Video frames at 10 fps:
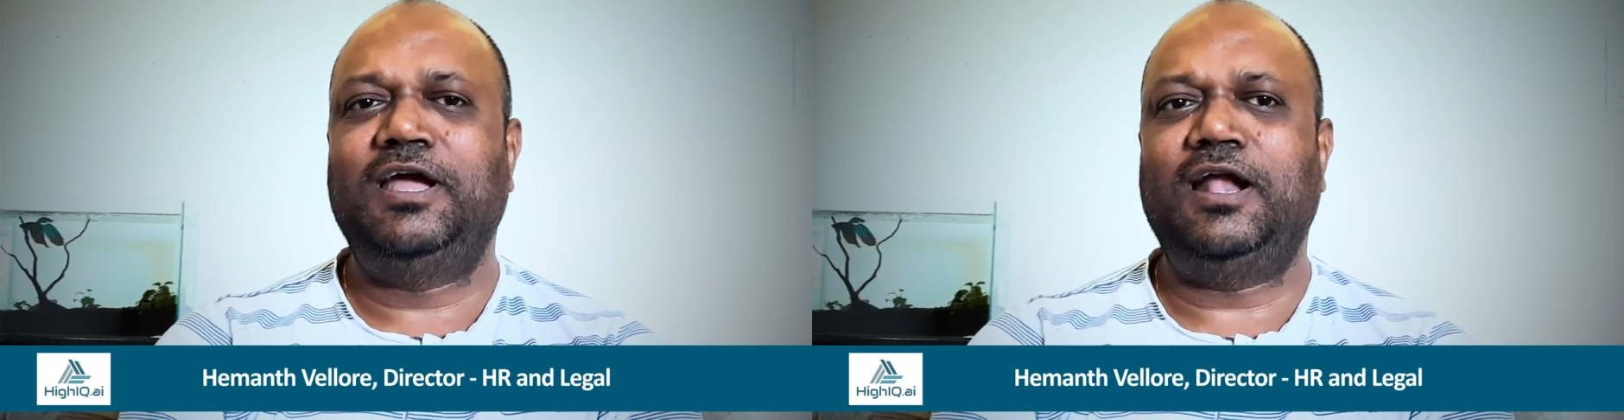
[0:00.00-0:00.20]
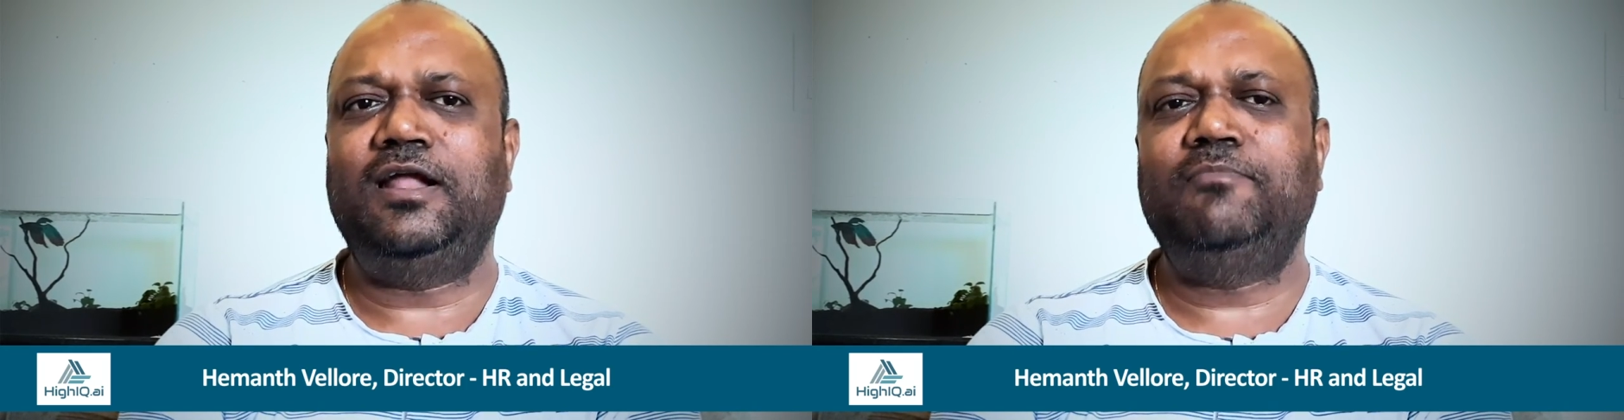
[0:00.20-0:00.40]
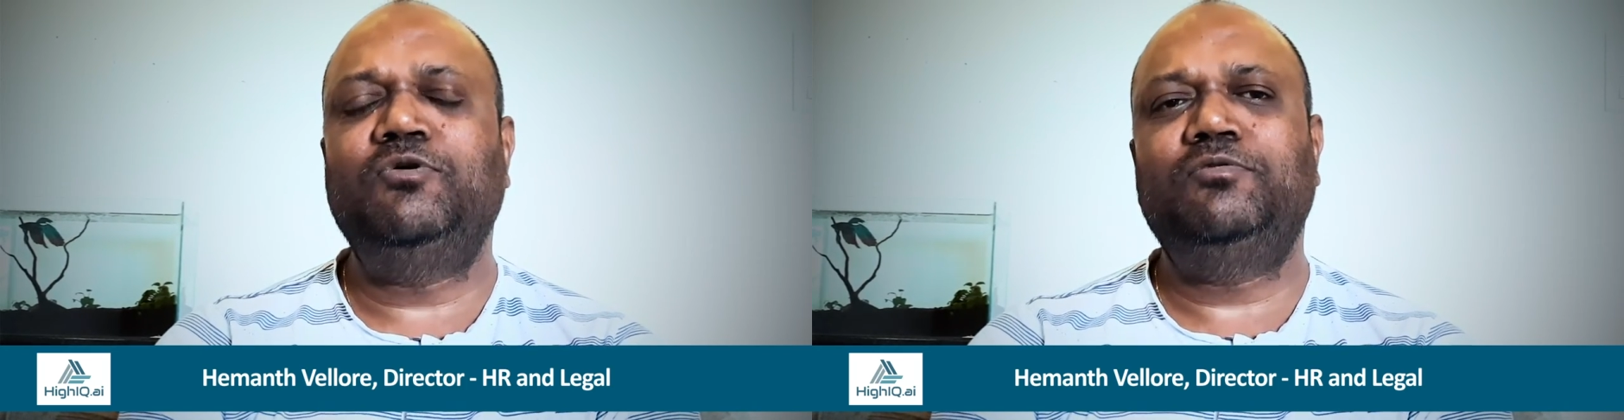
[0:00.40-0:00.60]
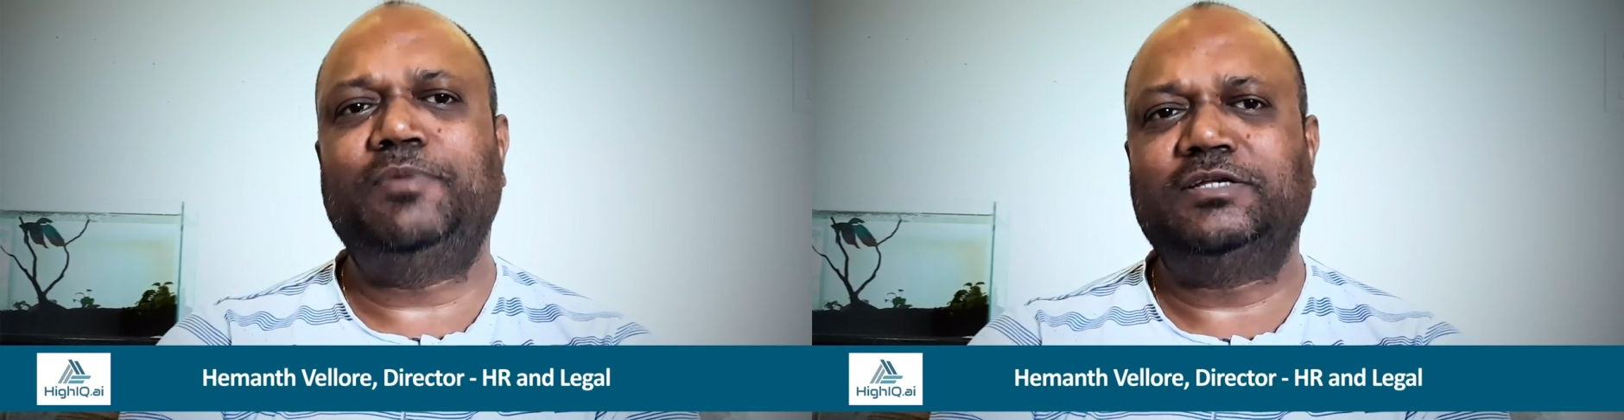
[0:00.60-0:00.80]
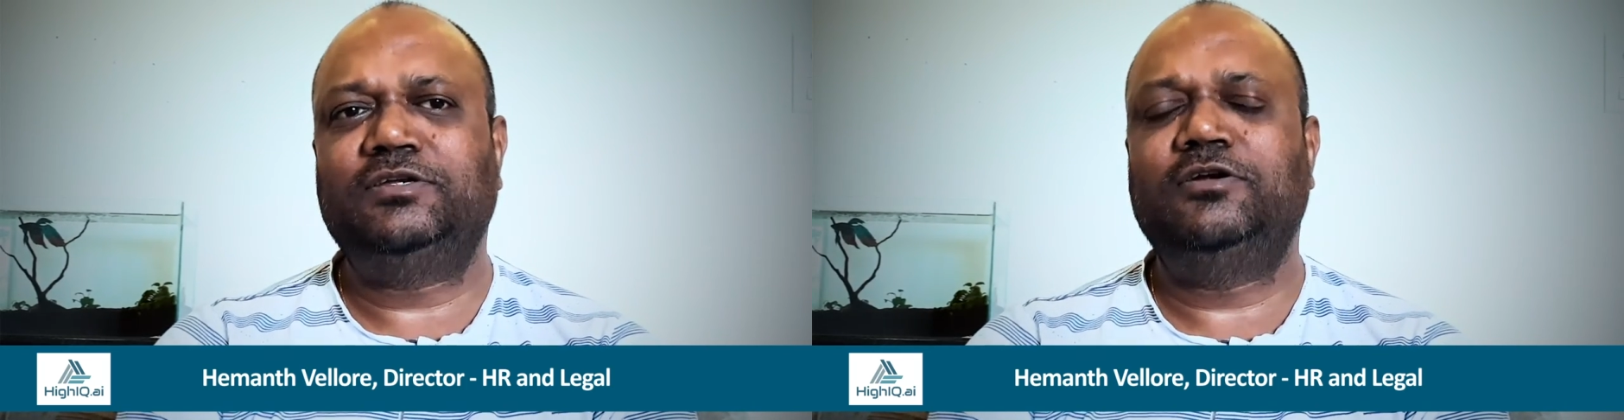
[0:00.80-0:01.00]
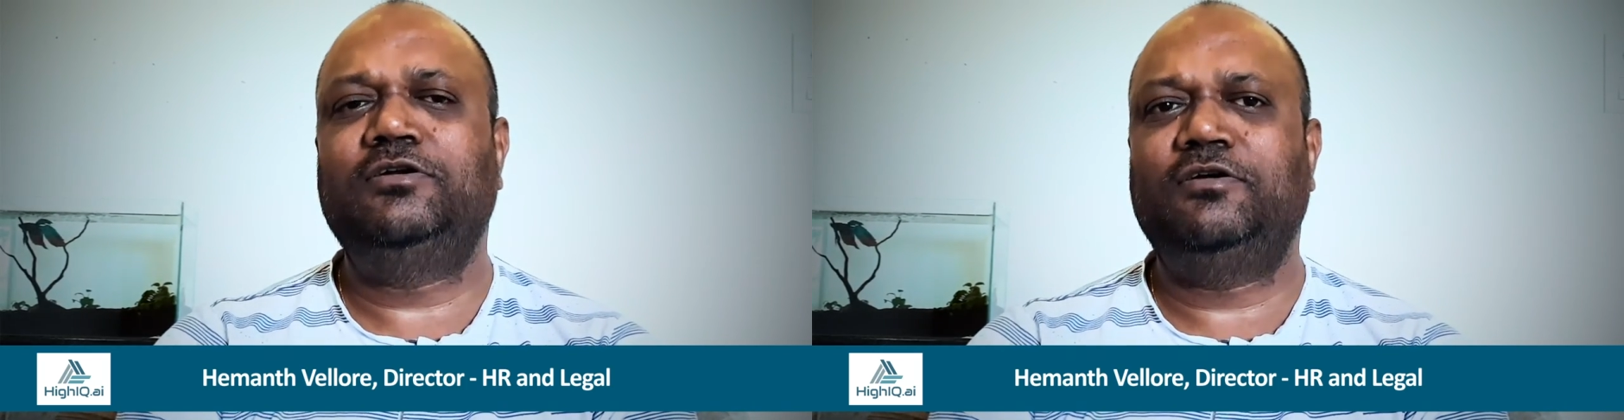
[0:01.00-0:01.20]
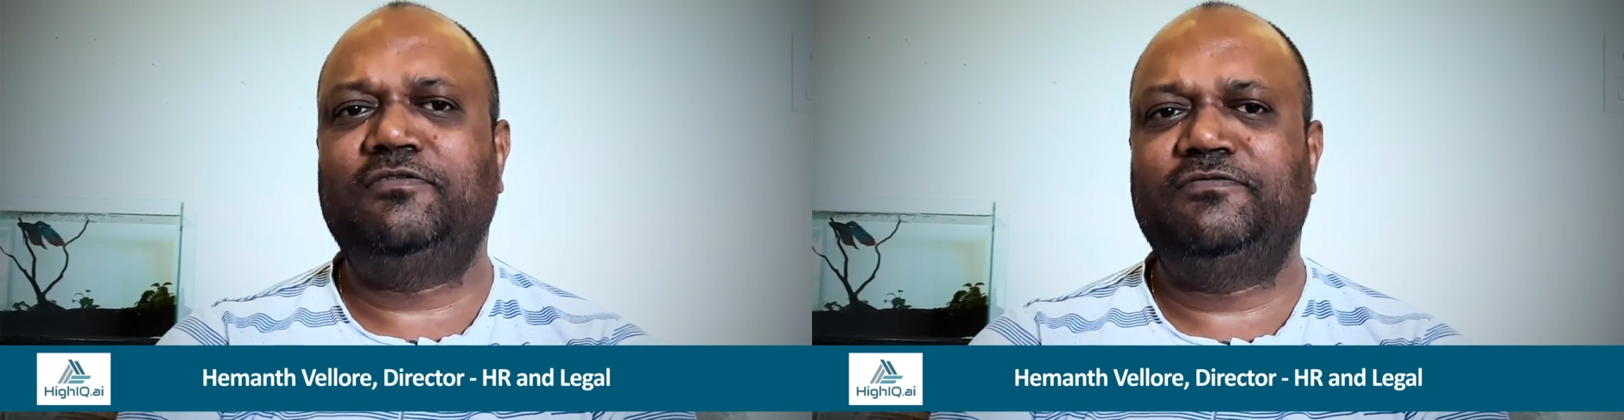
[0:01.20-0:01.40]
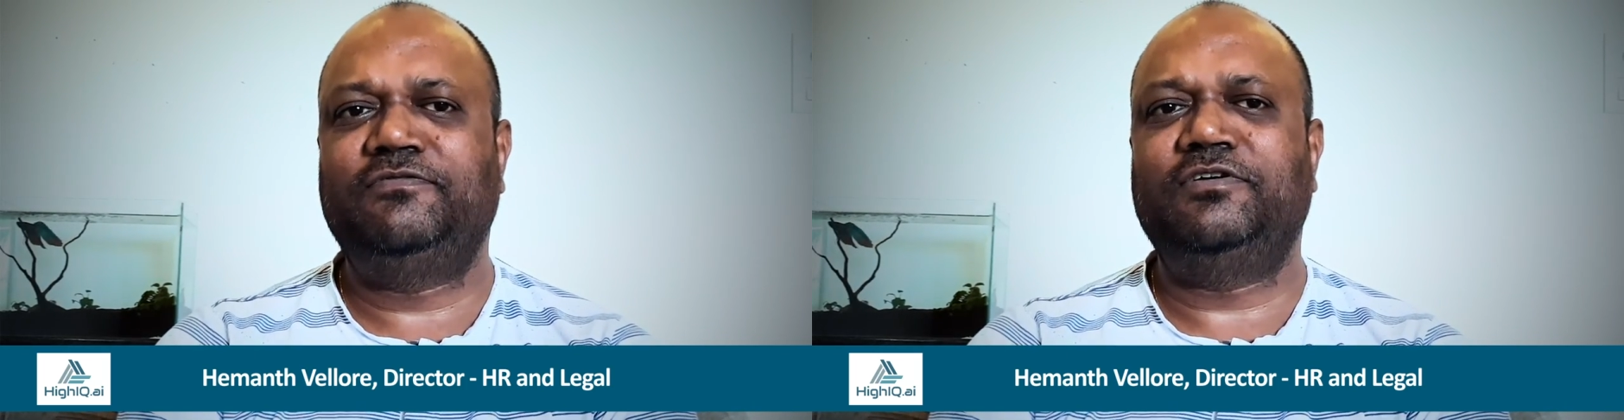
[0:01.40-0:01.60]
and I'm more passionate of